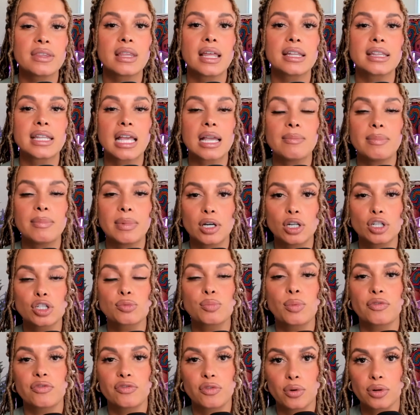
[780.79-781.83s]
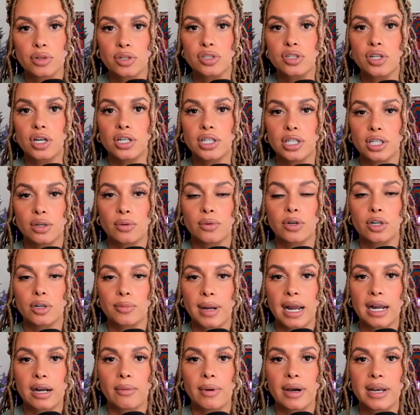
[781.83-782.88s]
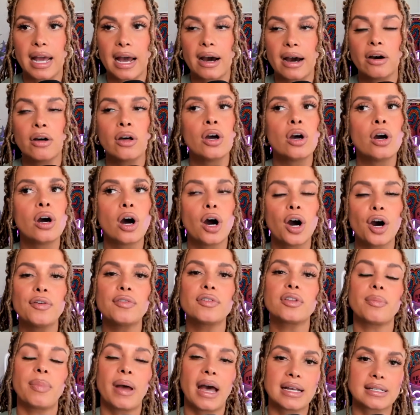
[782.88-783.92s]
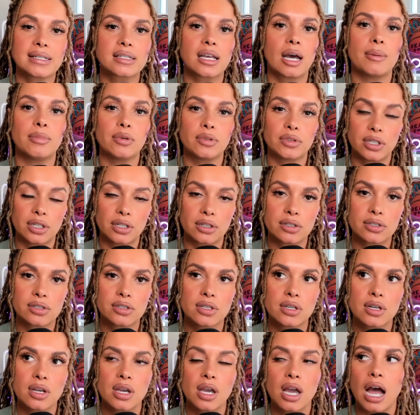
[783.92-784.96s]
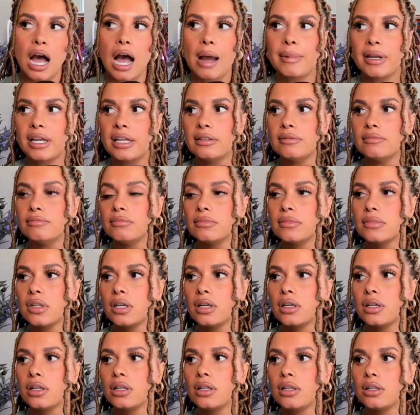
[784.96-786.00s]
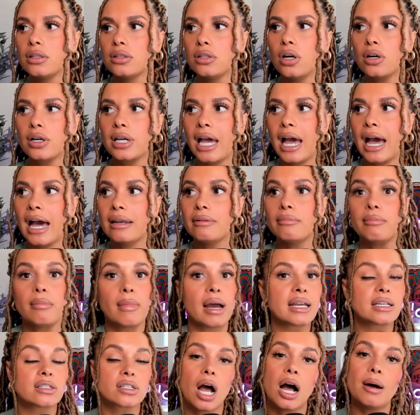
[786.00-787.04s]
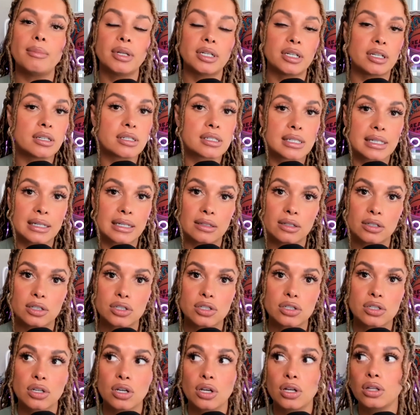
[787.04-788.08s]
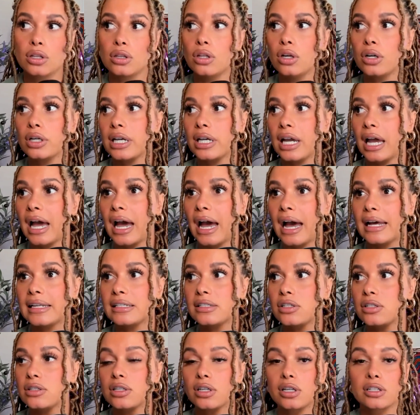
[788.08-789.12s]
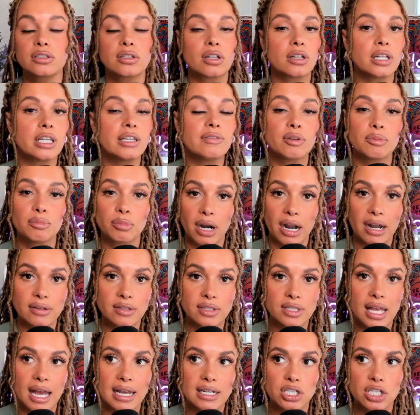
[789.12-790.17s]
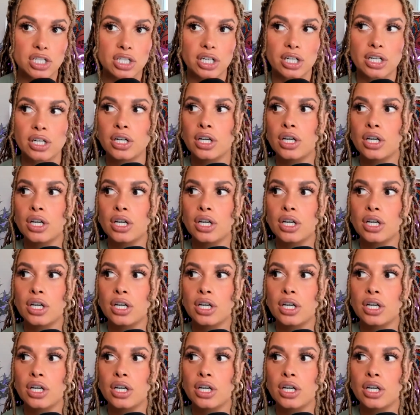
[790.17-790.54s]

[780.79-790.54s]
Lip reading: that they built before the starting quarterback went out over the past couple years. I mean, look at Mike Tomlin and the Steelers. Look at the Cleveland Browns last year.